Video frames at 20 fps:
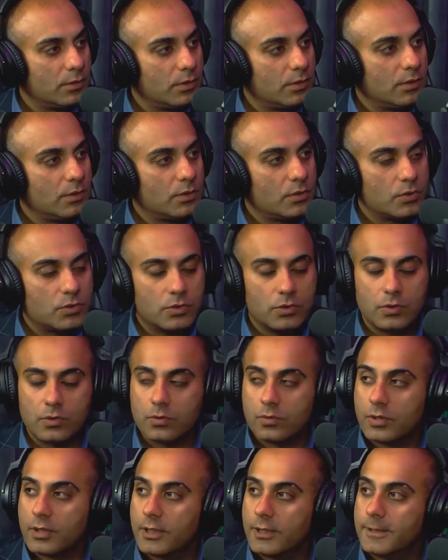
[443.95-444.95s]
So
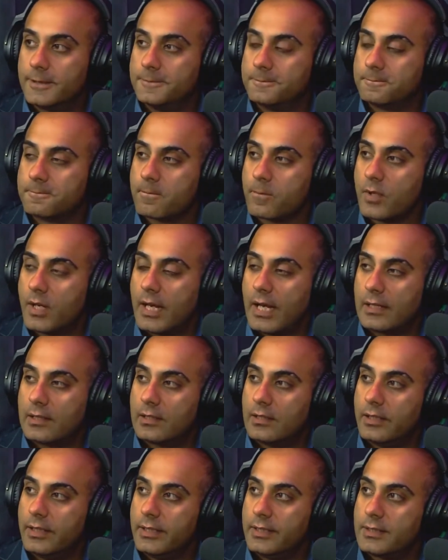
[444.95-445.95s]

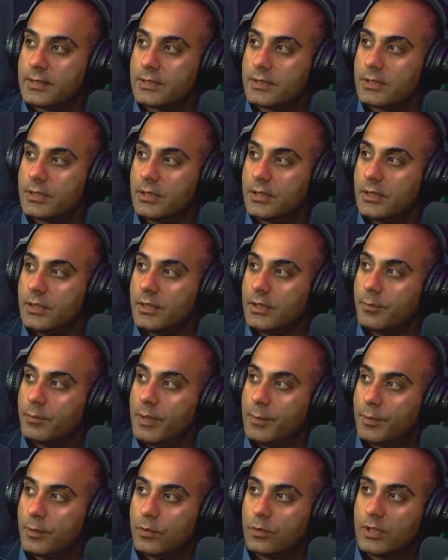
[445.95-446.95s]
athletes, people
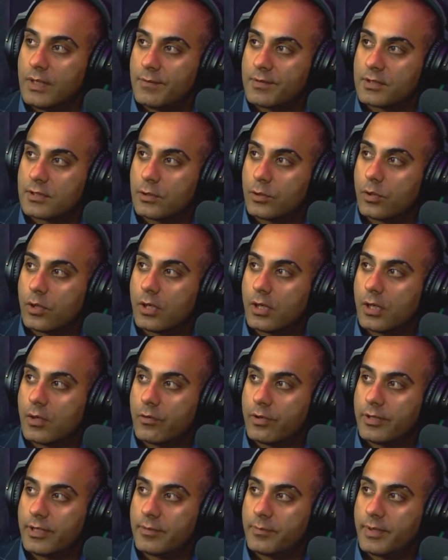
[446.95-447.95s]
who have a slow heart rate
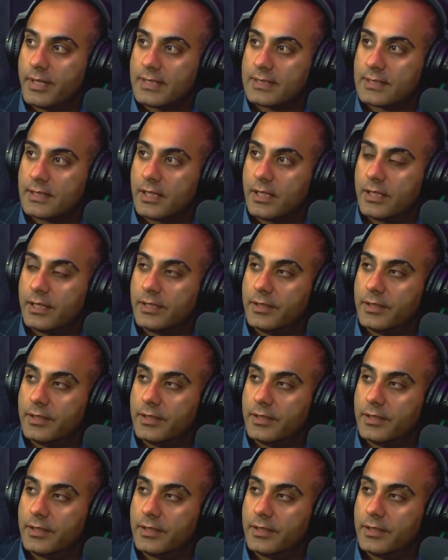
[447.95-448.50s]
at baseline,